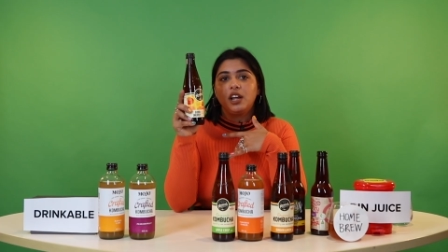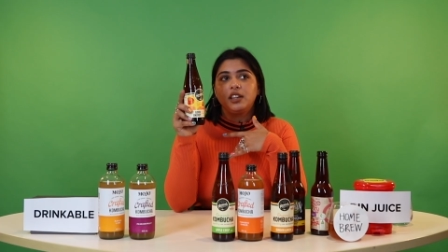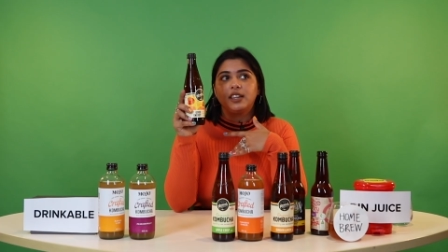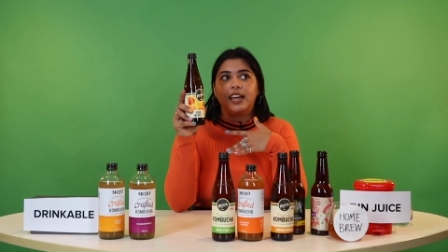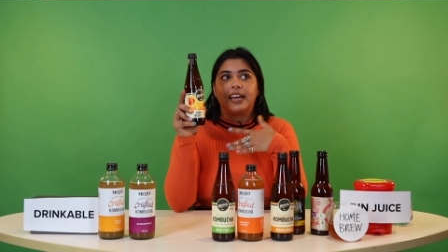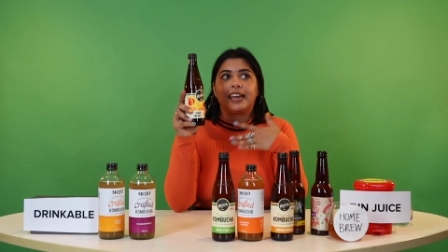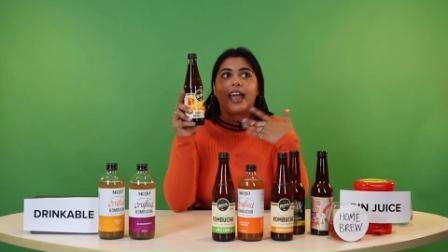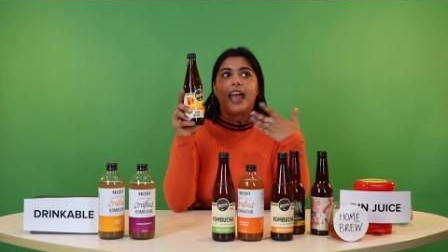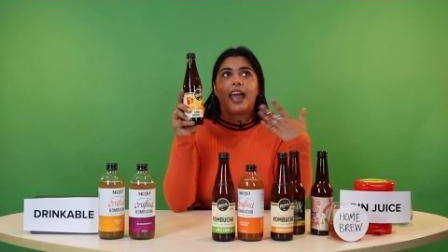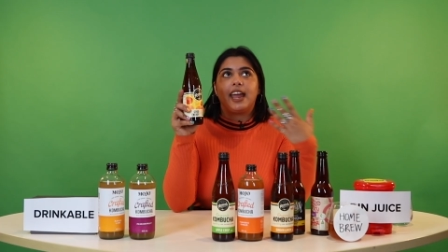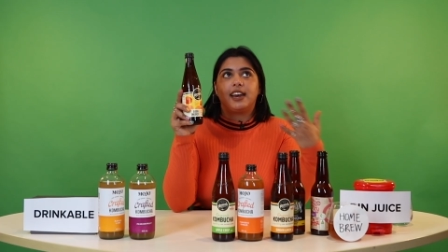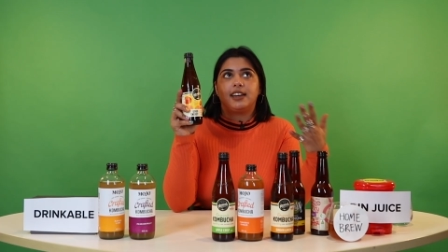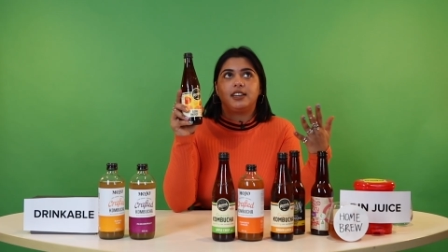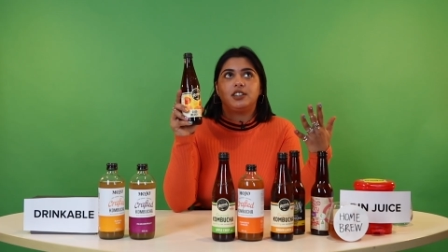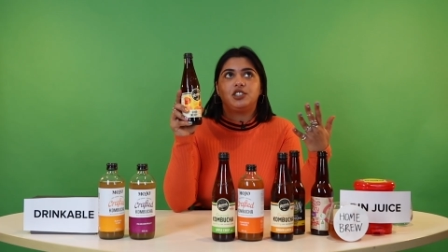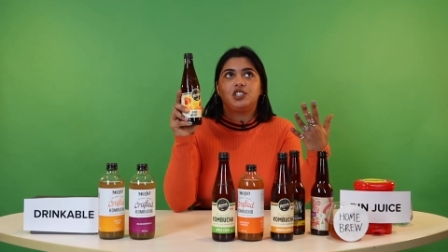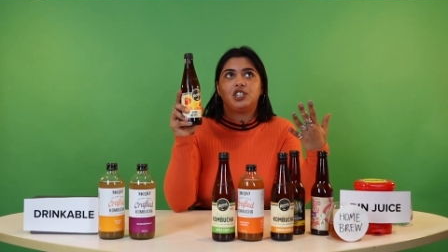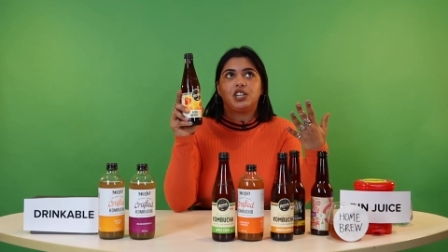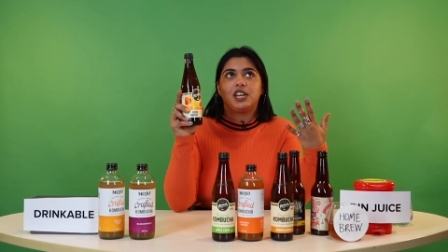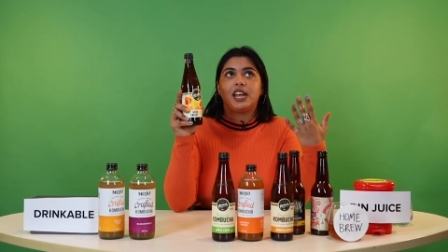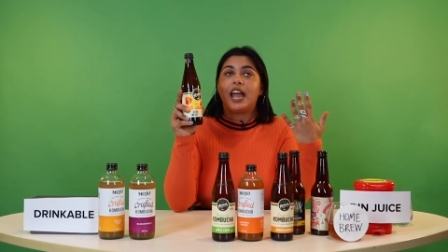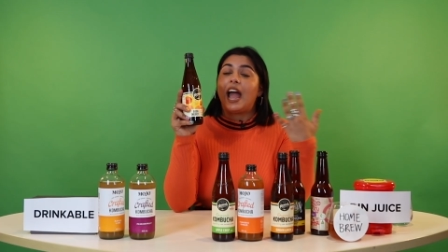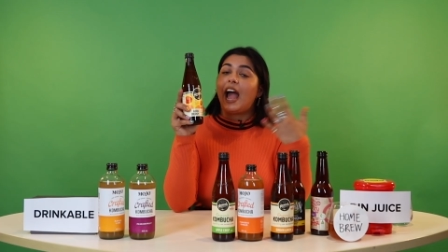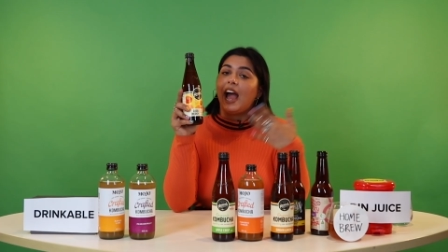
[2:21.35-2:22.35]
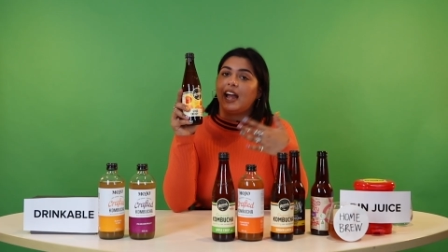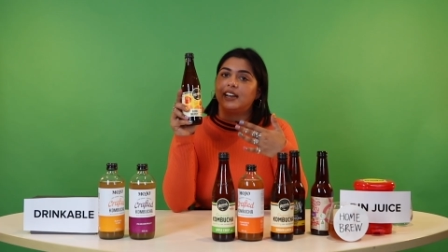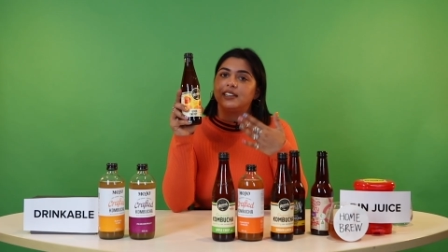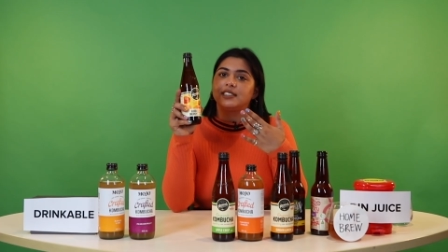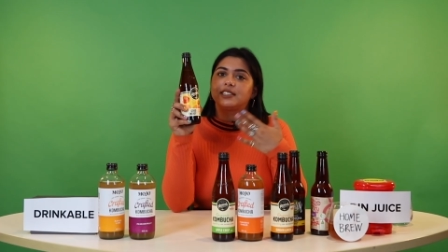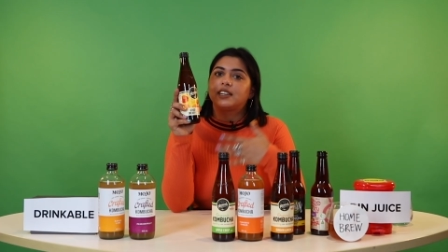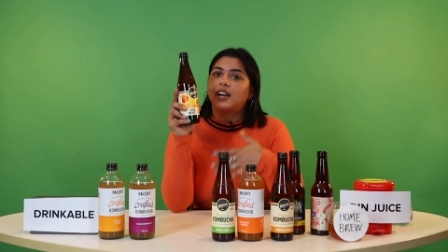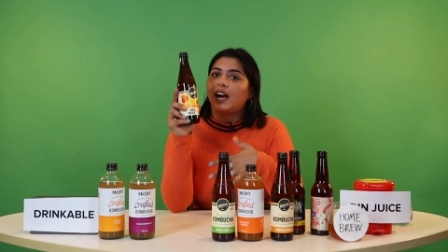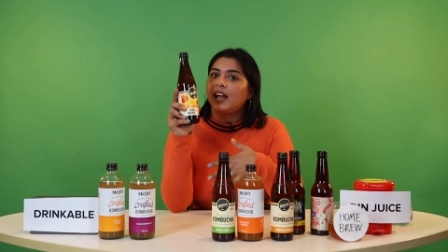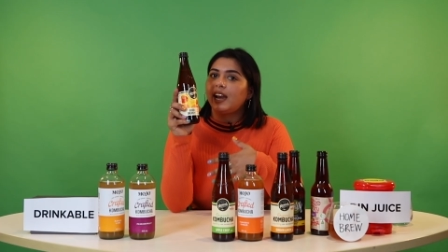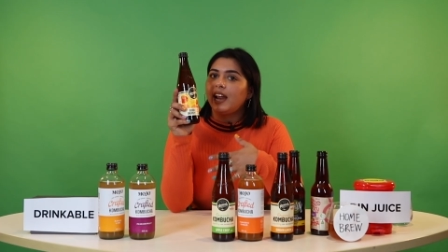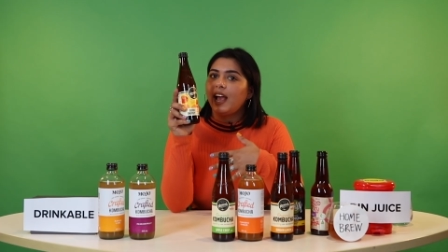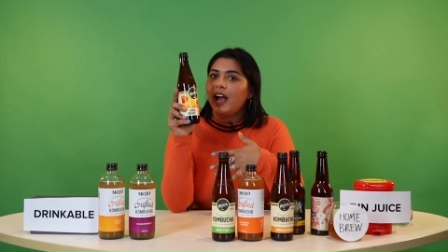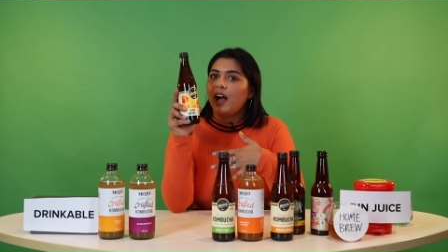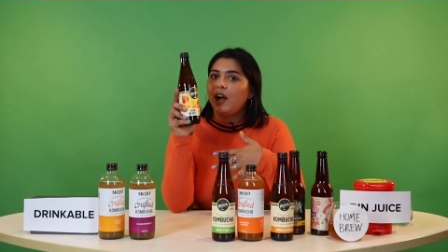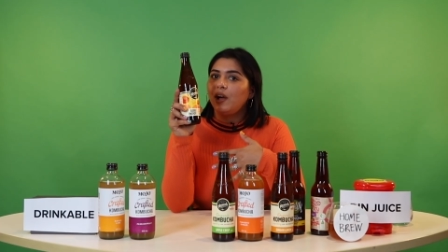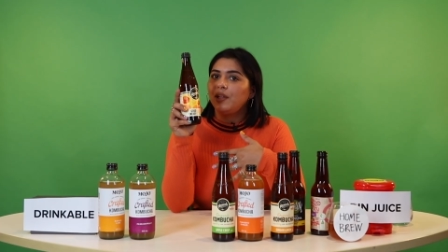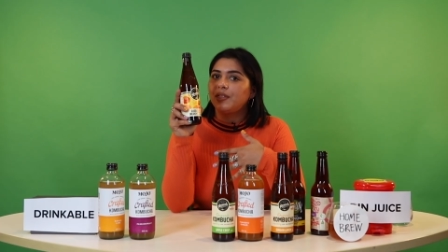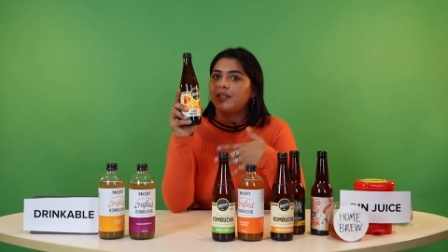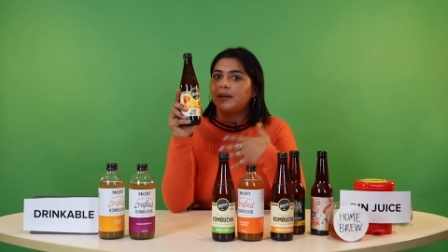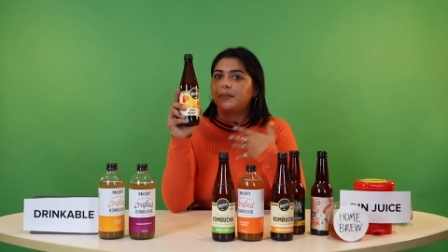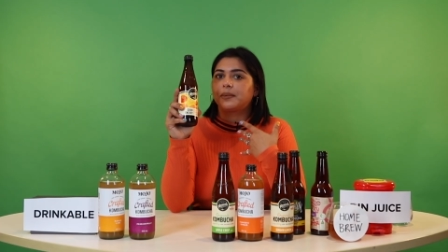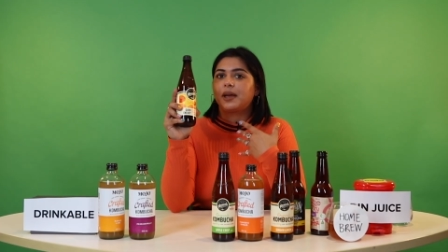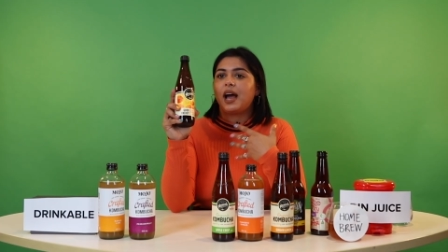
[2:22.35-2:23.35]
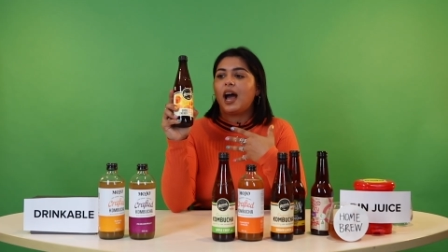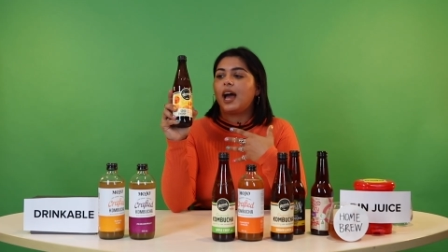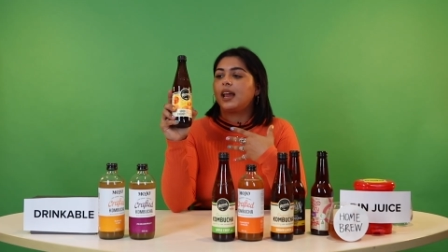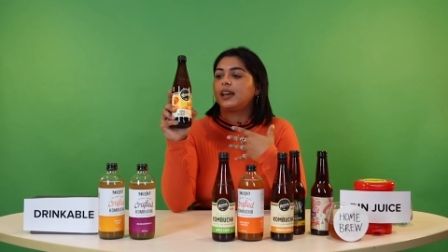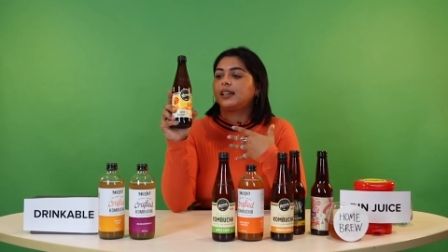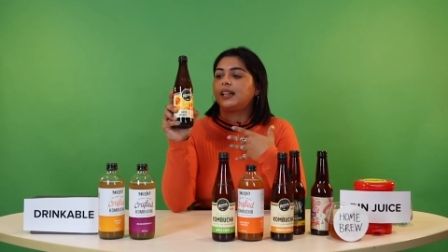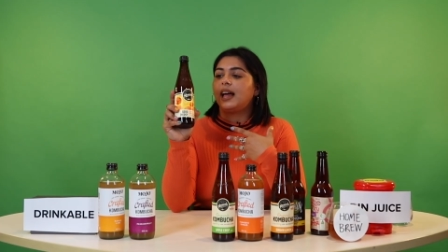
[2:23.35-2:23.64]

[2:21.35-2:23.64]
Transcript: like energy and gut health. I'm kind of